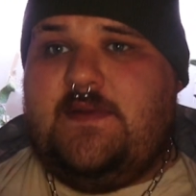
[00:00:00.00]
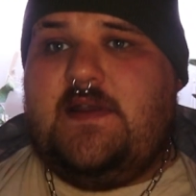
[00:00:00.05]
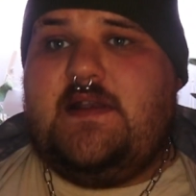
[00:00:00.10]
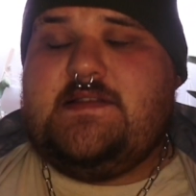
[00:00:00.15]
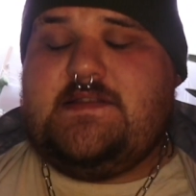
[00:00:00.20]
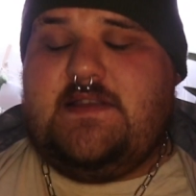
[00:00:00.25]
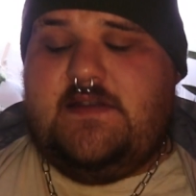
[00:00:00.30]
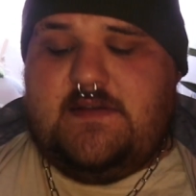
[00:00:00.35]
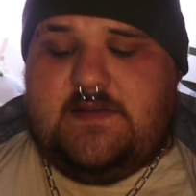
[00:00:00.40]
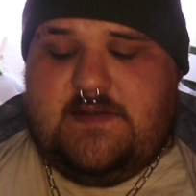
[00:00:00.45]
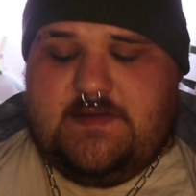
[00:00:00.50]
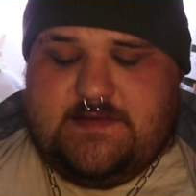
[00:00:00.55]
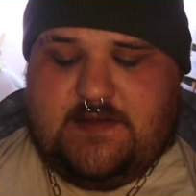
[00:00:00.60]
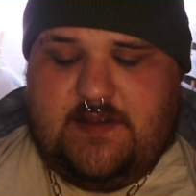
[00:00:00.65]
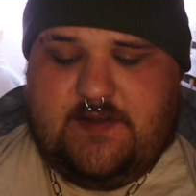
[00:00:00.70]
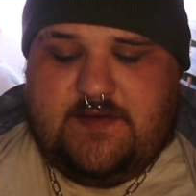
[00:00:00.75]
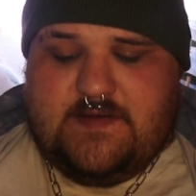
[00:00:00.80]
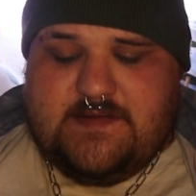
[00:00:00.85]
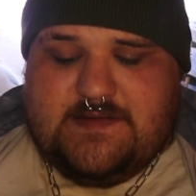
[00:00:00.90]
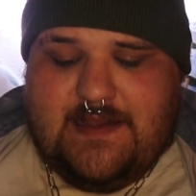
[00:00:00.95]
because goodness
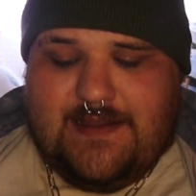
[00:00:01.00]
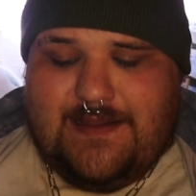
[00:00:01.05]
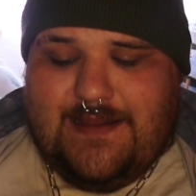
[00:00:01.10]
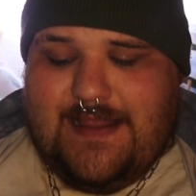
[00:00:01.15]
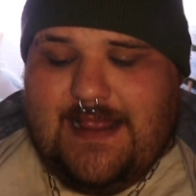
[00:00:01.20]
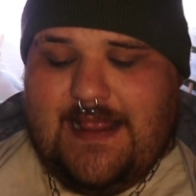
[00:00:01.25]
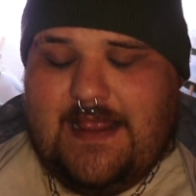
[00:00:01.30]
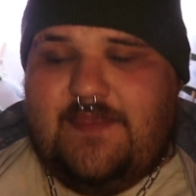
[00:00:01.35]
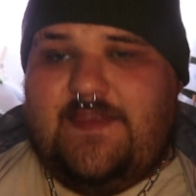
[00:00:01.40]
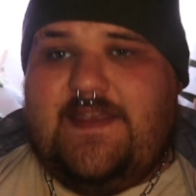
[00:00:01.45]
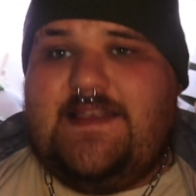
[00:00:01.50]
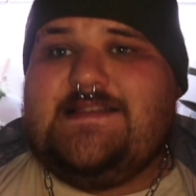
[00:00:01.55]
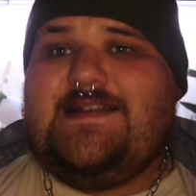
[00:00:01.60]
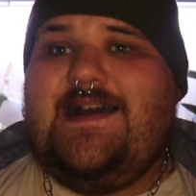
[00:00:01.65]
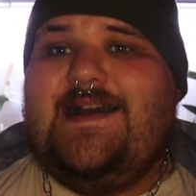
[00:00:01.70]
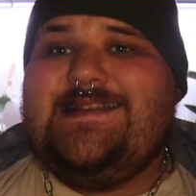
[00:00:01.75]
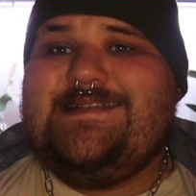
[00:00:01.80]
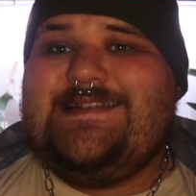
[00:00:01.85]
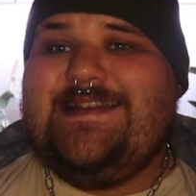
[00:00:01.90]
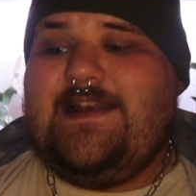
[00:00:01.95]
knows these
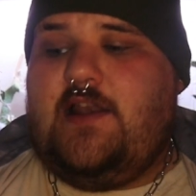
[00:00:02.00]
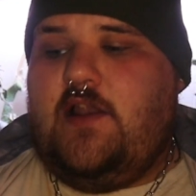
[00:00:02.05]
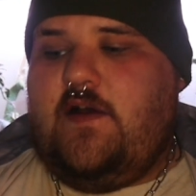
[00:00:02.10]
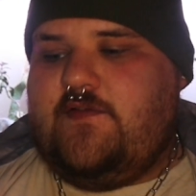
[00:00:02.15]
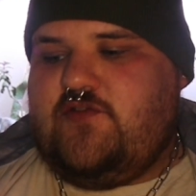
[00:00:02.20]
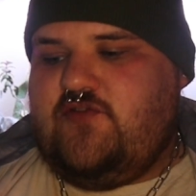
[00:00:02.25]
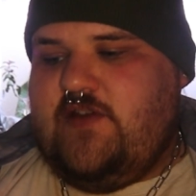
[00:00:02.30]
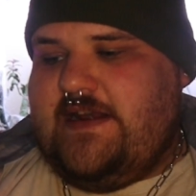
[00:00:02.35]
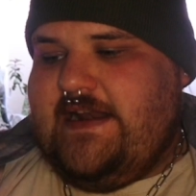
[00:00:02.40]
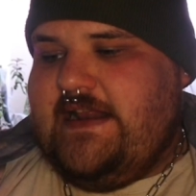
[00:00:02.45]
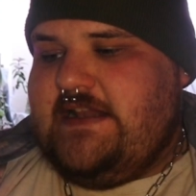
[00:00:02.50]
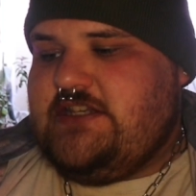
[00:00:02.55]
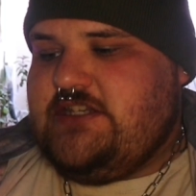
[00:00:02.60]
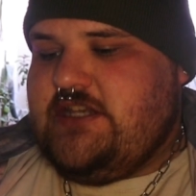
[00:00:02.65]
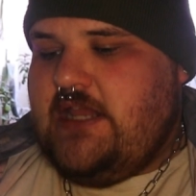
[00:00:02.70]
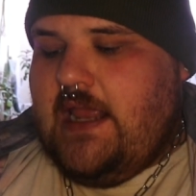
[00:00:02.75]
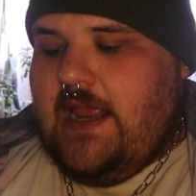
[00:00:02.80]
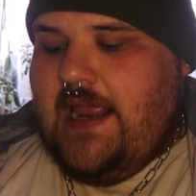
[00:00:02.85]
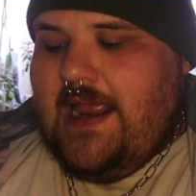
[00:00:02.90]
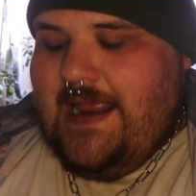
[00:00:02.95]
guys need a lot of drainage.